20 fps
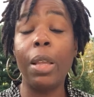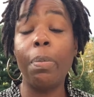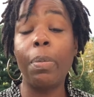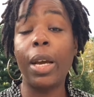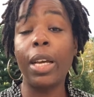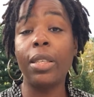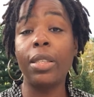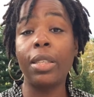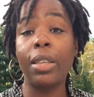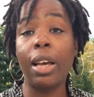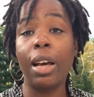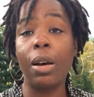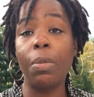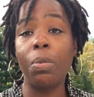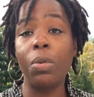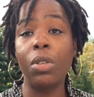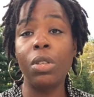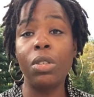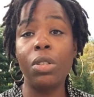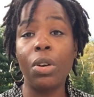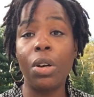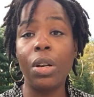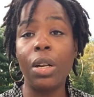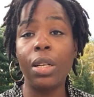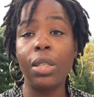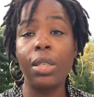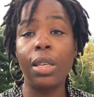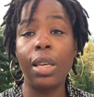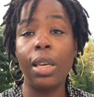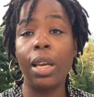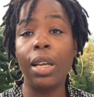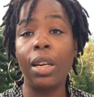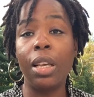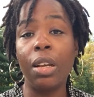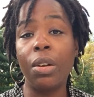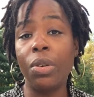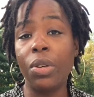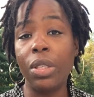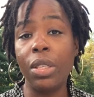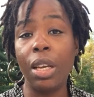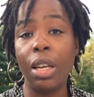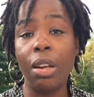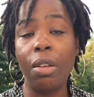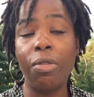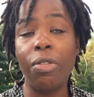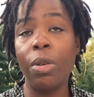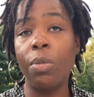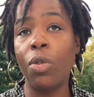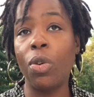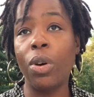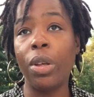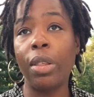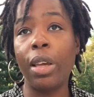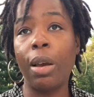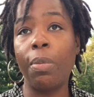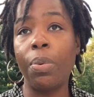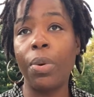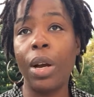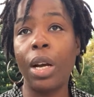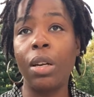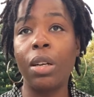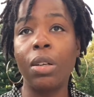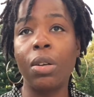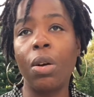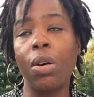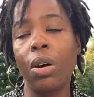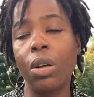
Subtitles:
and my scalp was starting to get irritated from all that product